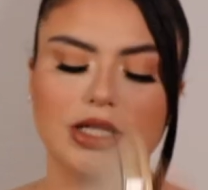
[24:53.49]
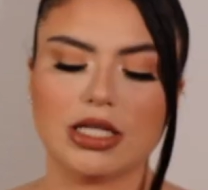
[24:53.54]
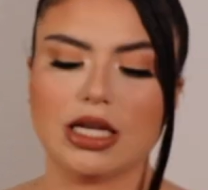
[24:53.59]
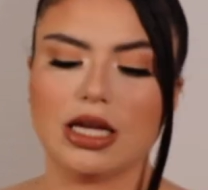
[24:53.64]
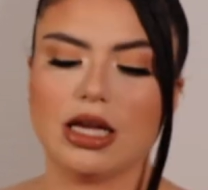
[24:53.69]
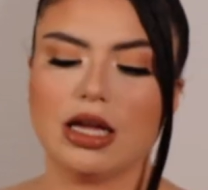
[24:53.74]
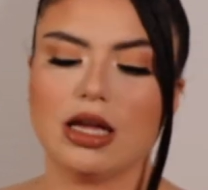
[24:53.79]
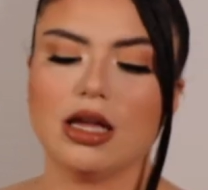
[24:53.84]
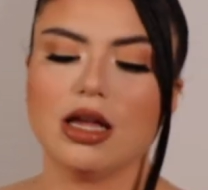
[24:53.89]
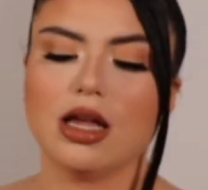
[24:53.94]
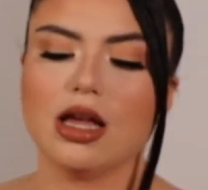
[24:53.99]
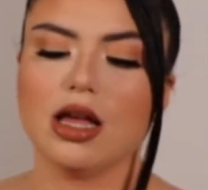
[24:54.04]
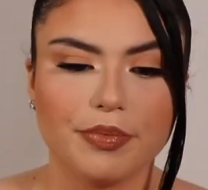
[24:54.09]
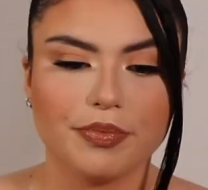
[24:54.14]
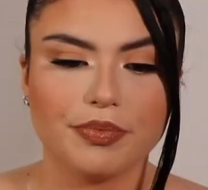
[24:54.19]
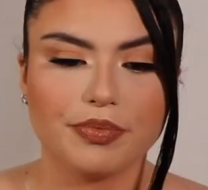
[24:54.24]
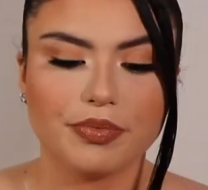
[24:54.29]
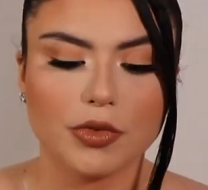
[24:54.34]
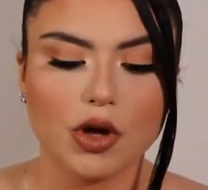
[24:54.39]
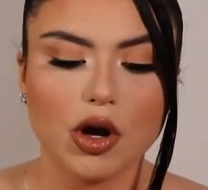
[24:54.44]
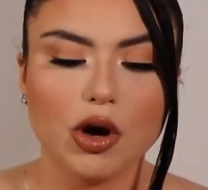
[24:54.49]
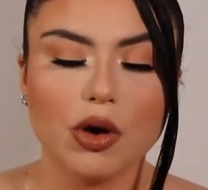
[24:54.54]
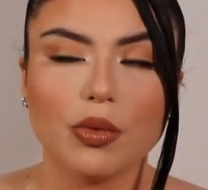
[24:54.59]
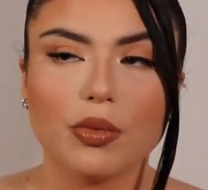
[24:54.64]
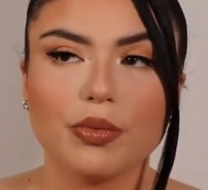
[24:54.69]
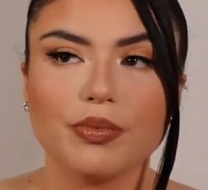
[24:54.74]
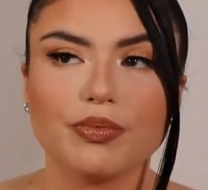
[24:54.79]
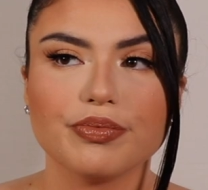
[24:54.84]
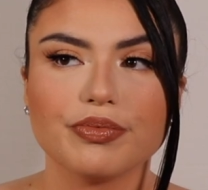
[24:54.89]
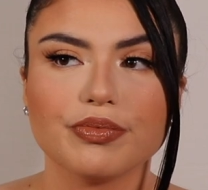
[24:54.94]
tint.
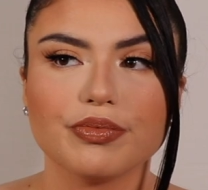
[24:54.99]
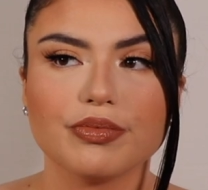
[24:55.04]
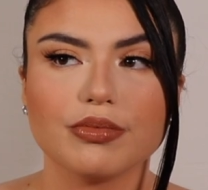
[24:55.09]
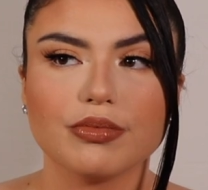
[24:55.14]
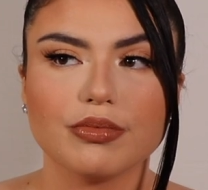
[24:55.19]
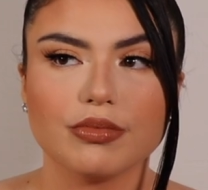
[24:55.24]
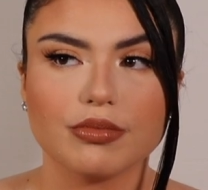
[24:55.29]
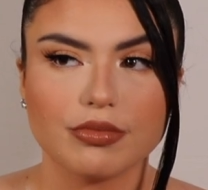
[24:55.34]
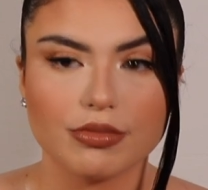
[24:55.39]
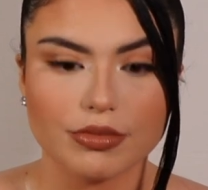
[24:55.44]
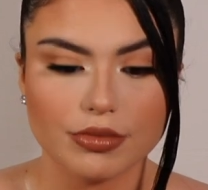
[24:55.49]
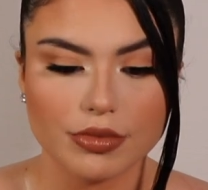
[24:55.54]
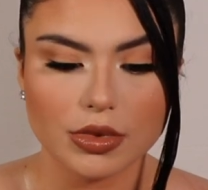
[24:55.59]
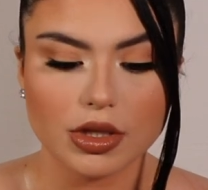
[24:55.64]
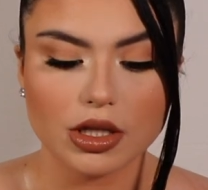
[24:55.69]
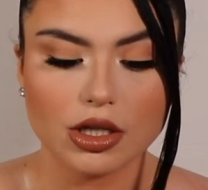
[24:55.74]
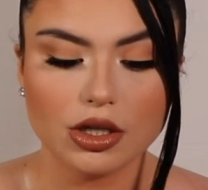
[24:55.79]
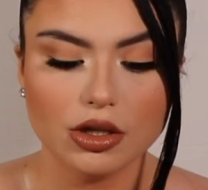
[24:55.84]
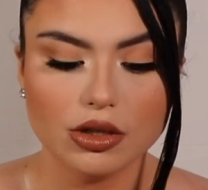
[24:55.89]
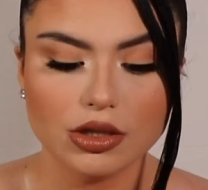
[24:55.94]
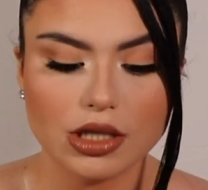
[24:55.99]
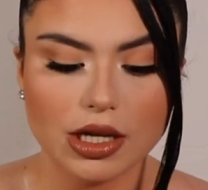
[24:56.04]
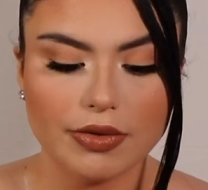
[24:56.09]
Oh, you